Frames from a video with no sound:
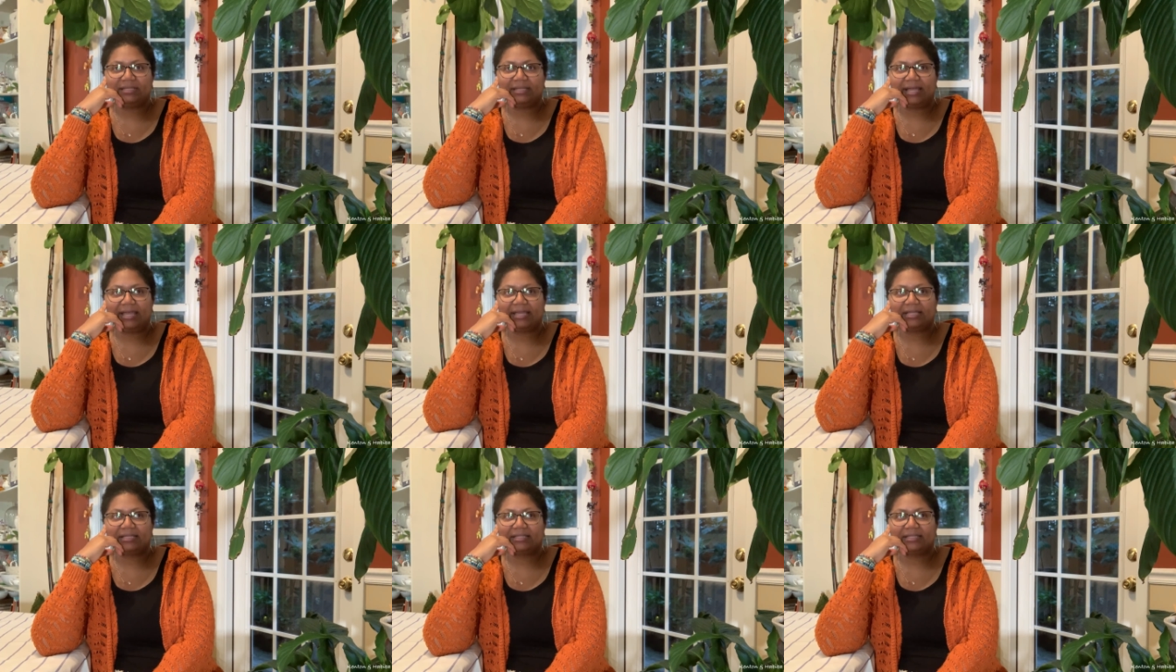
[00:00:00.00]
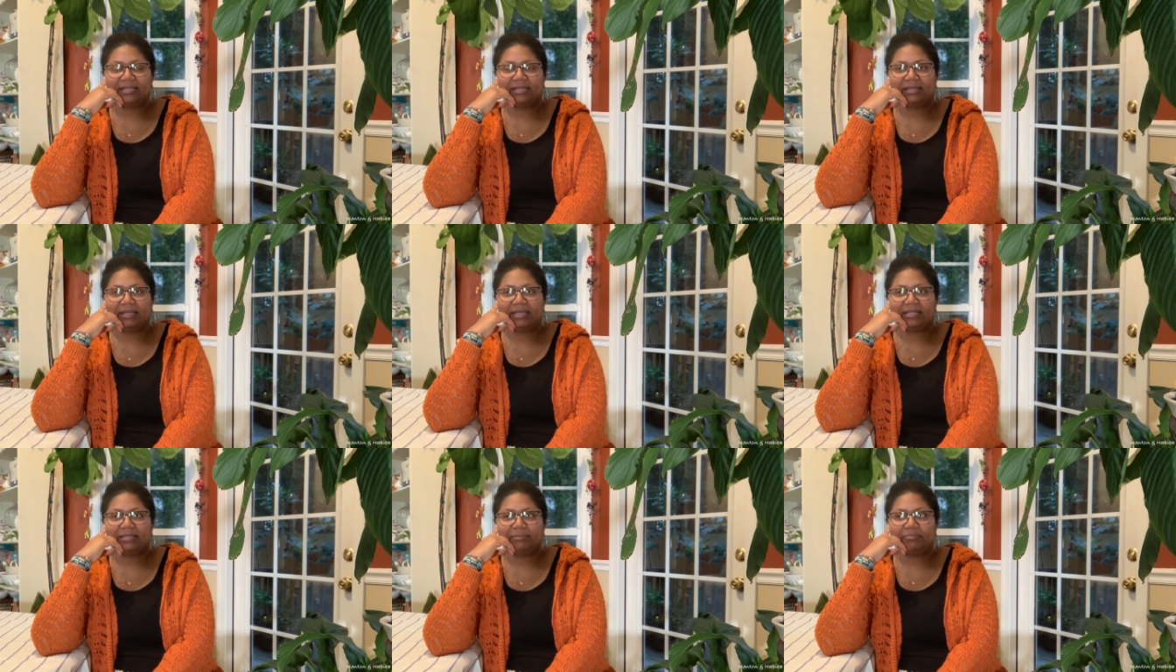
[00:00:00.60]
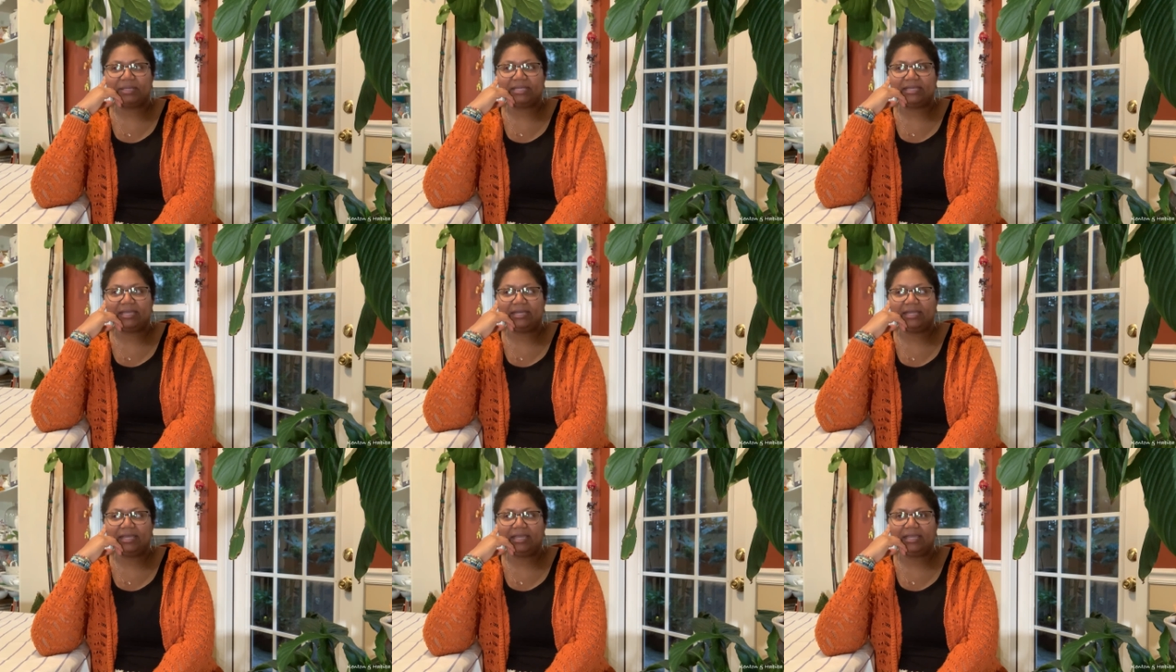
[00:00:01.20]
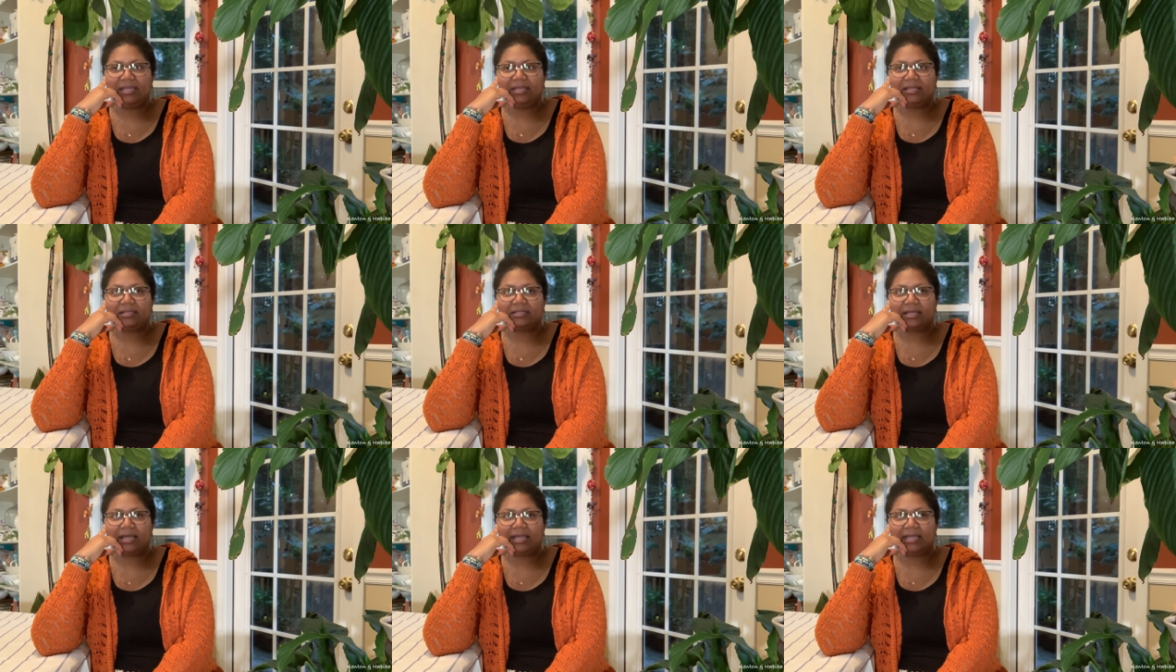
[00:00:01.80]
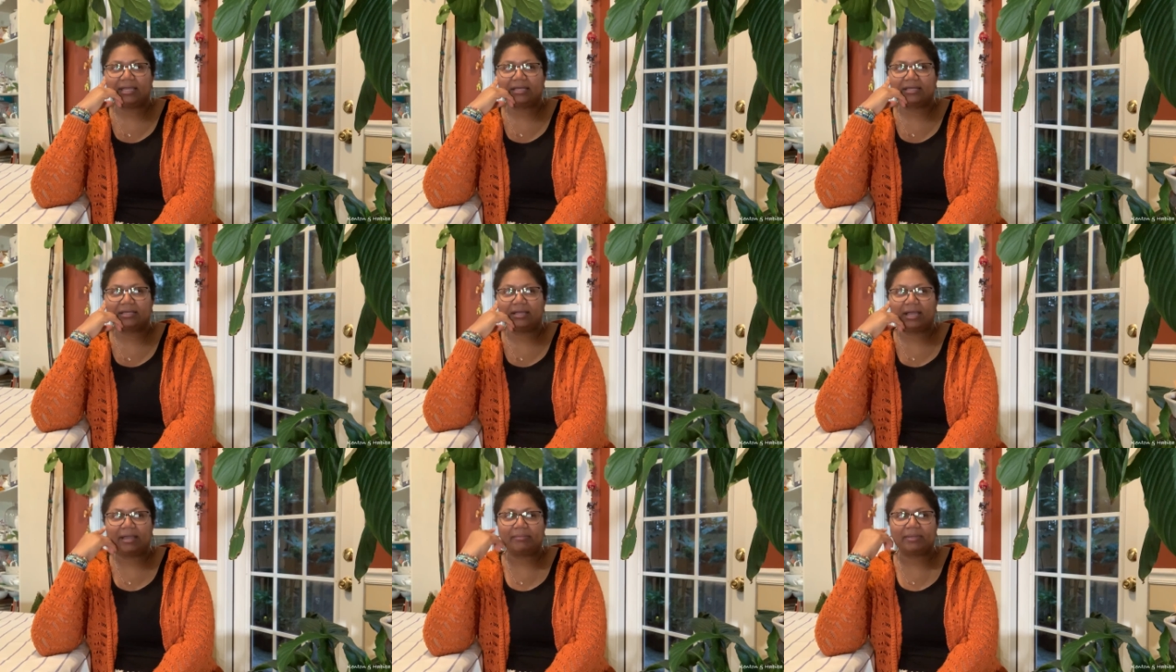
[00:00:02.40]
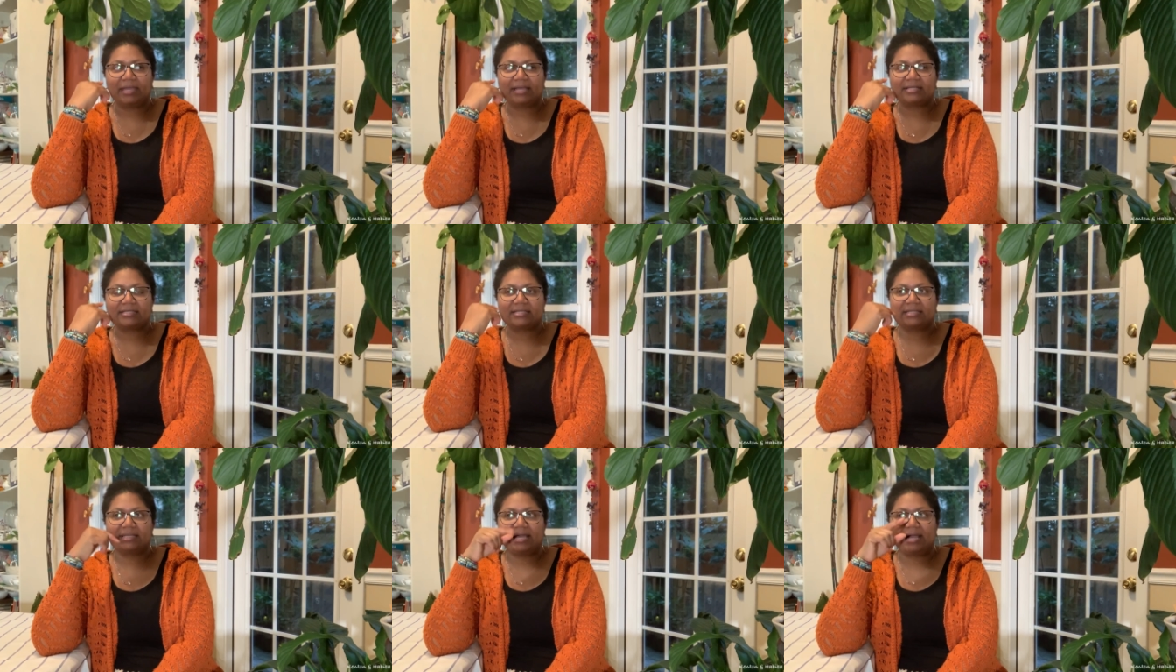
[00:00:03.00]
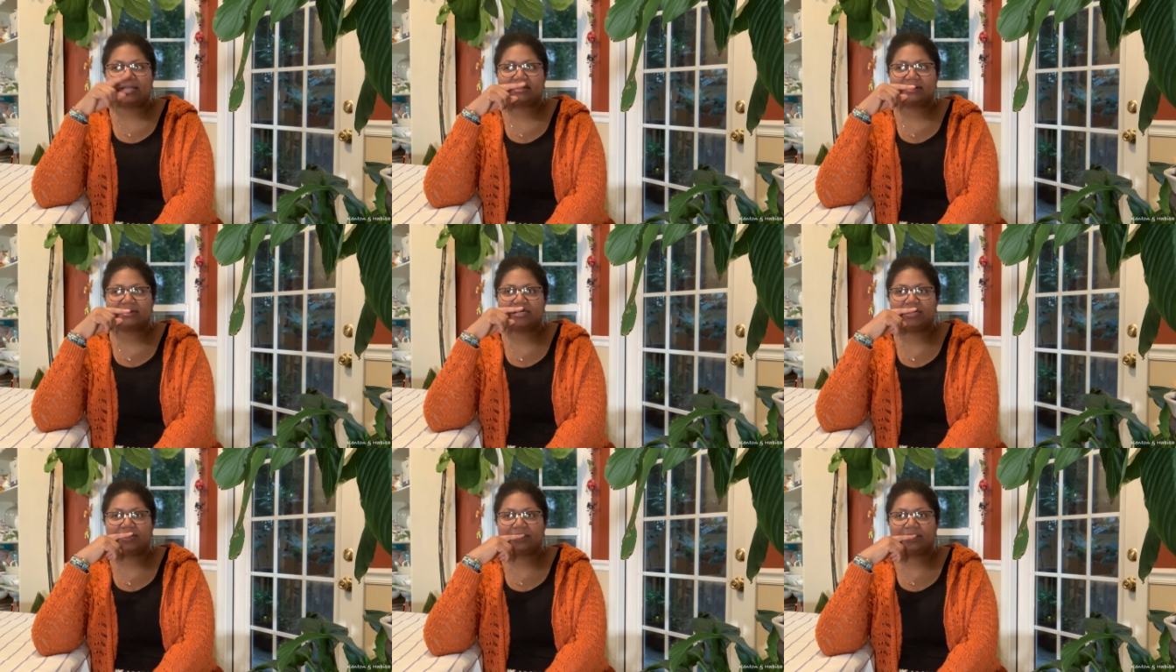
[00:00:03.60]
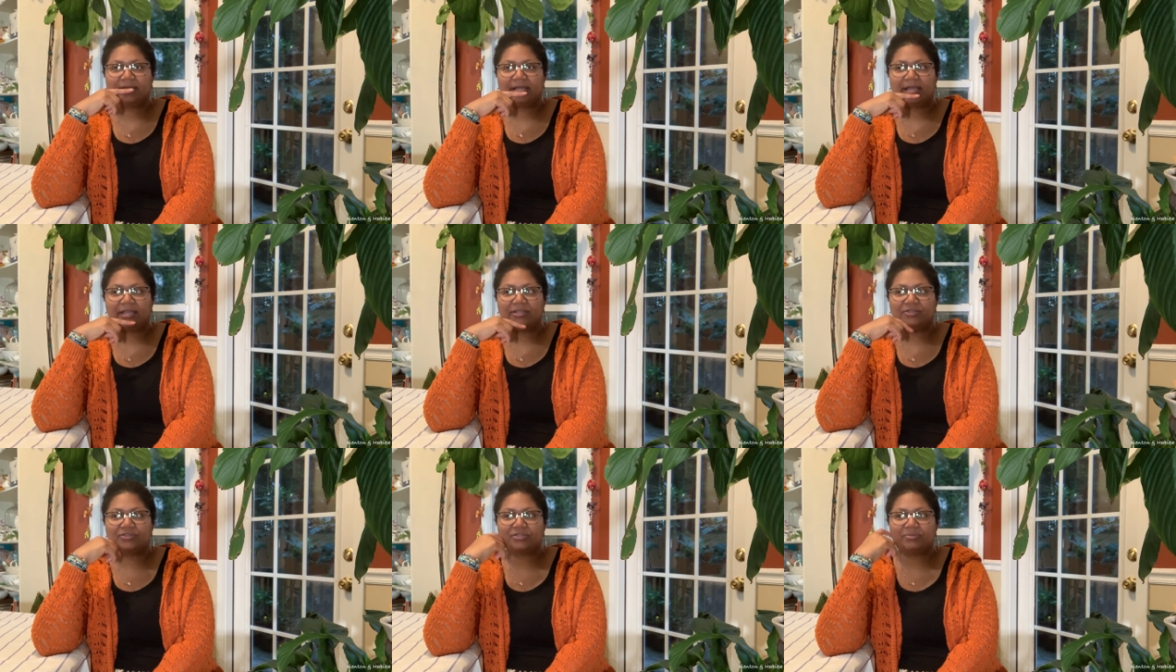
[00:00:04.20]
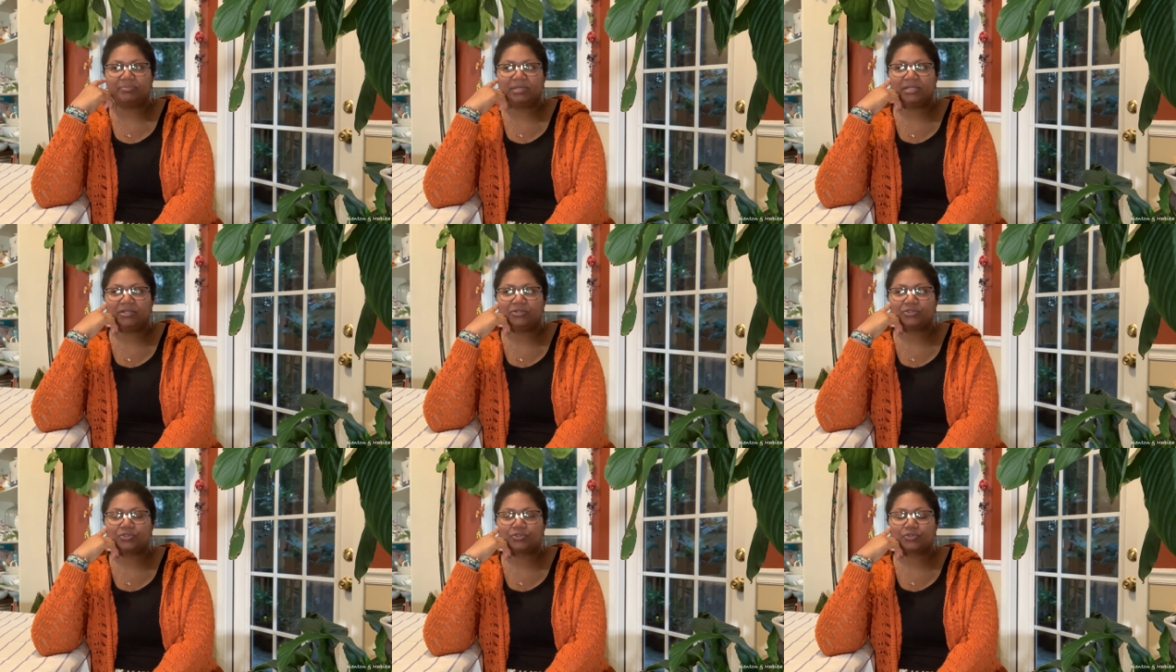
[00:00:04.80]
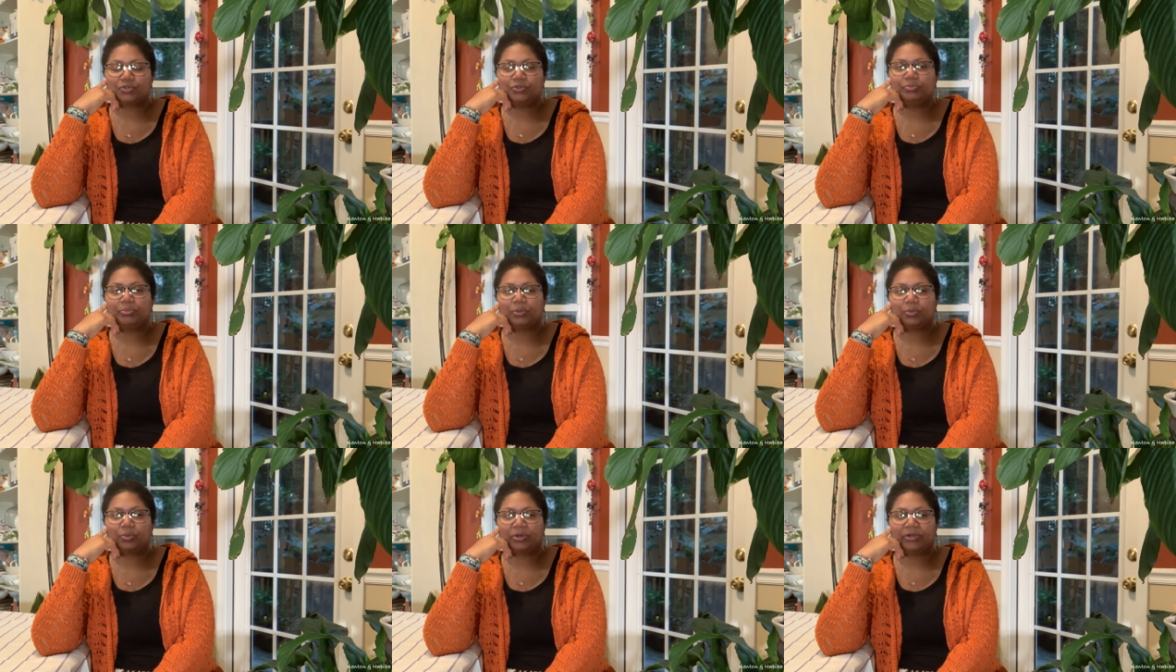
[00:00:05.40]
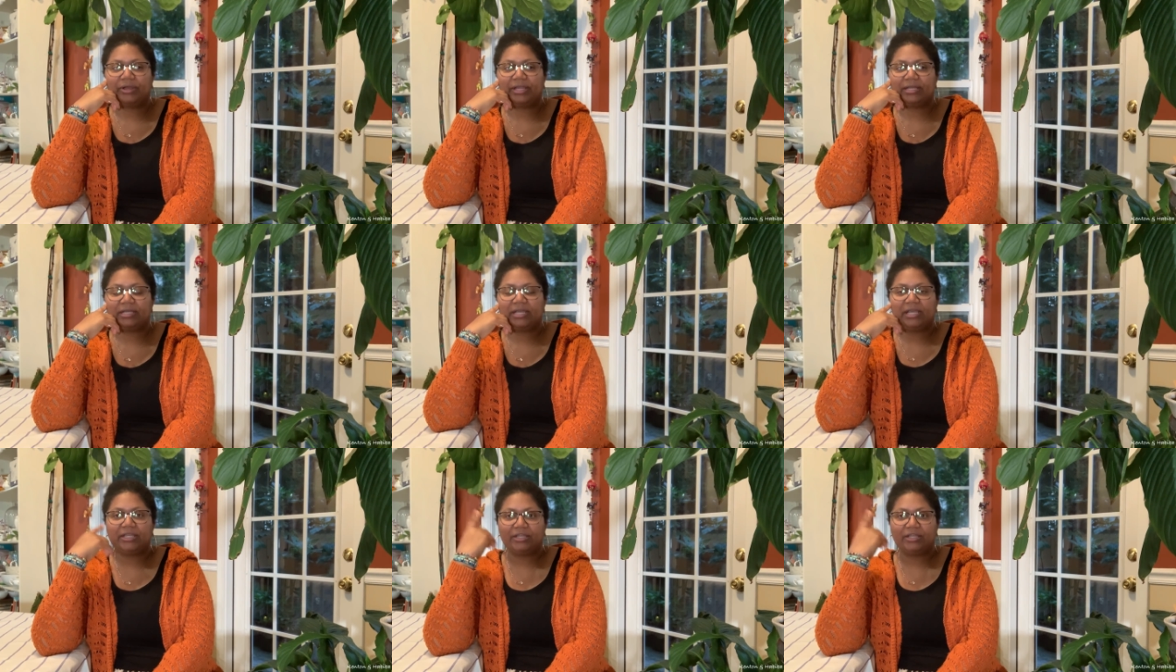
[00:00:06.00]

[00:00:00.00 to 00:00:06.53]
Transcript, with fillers: Like in the beginning, like I guess last year, I used to be super worried,